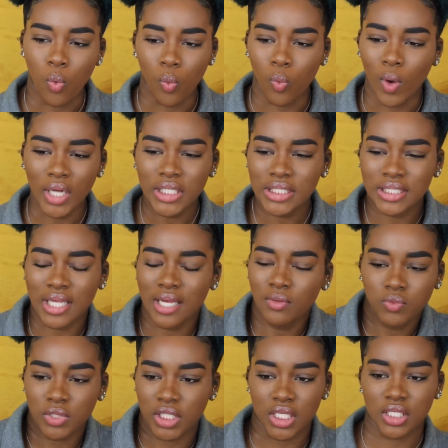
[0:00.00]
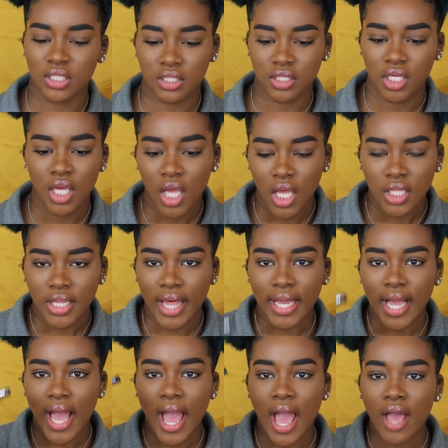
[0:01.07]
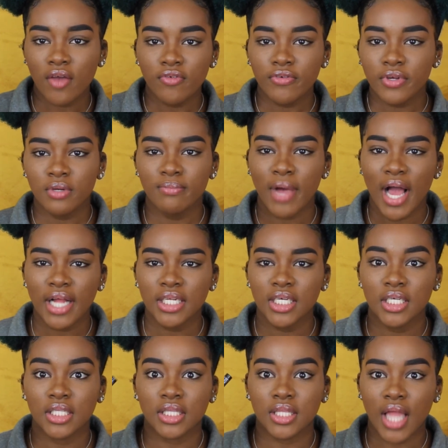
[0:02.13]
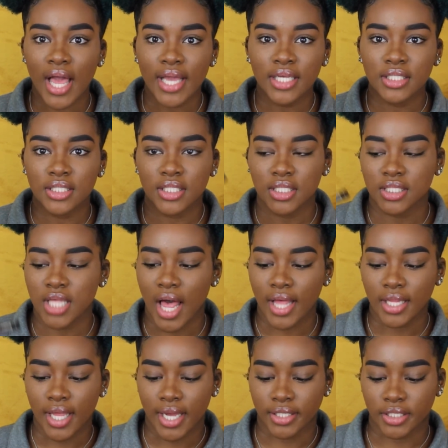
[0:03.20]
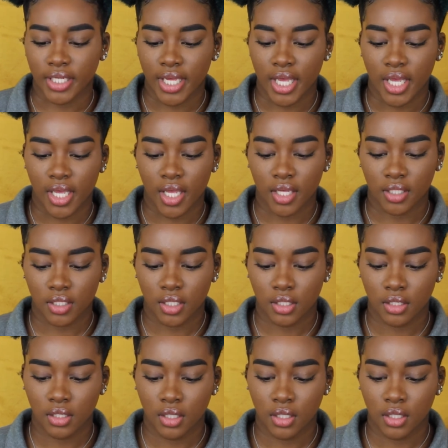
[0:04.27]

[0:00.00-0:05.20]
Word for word: what is up with this like everybody likes this eyeliner and